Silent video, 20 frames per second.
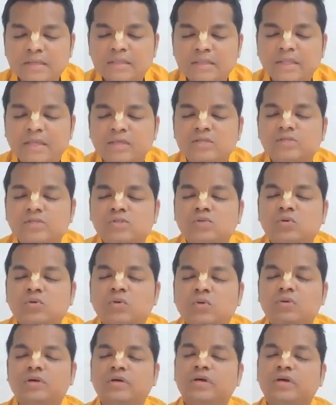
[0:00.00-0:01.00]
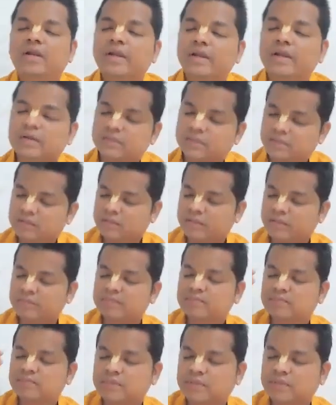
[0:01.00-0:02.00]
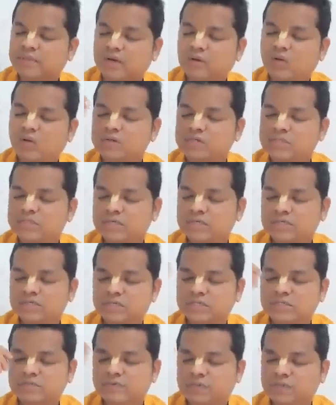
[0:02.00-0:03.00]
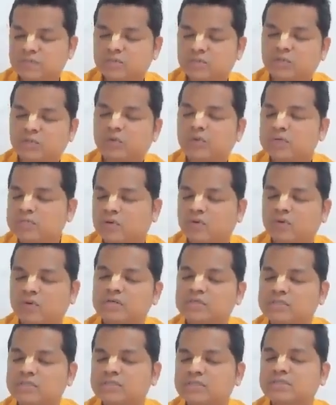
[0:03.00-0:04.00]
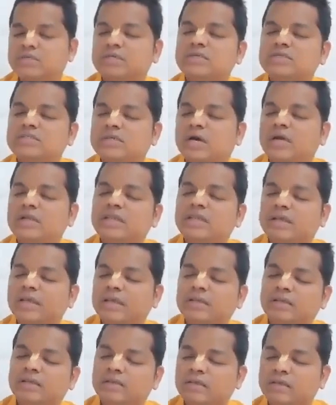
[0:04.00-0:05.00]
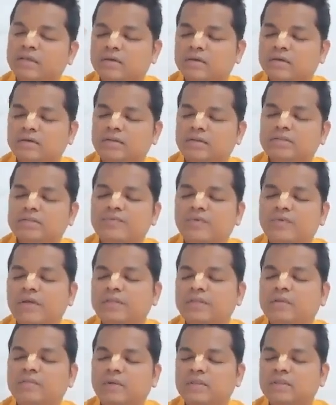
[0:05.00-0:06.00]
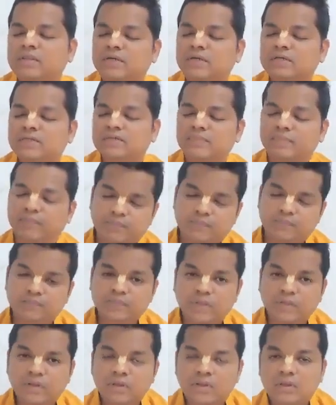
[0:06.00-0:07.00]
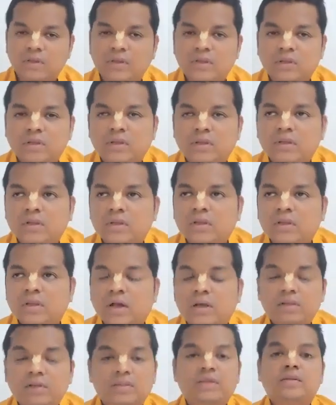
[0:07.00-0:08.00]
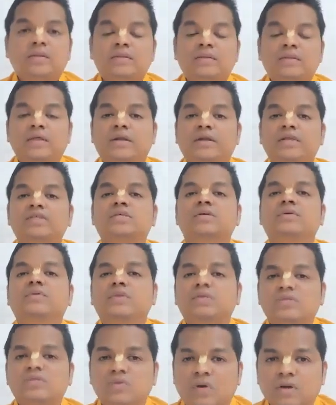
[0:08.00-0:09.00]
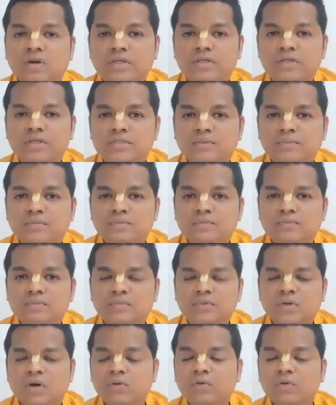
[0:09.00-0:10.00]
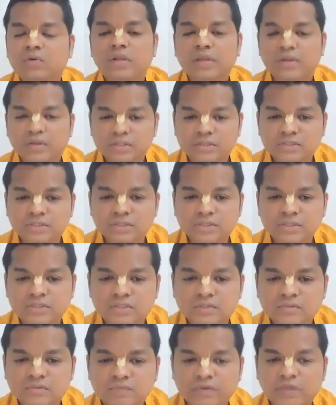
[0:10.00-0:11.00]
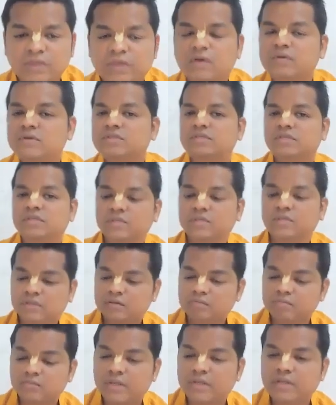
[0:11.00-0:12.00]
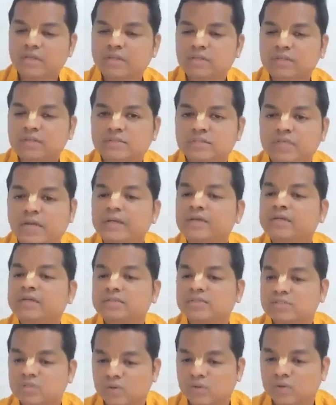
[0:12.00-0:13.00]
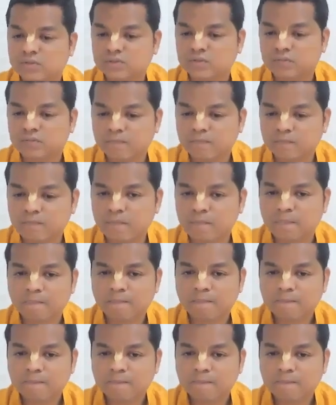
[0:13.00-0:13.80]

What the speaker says: and they used to connect their consciousness with this universal consciousness, and they can hear these Vedic mantras, and then they receive this knowledge. Not only rishis, we have seen many scientists also.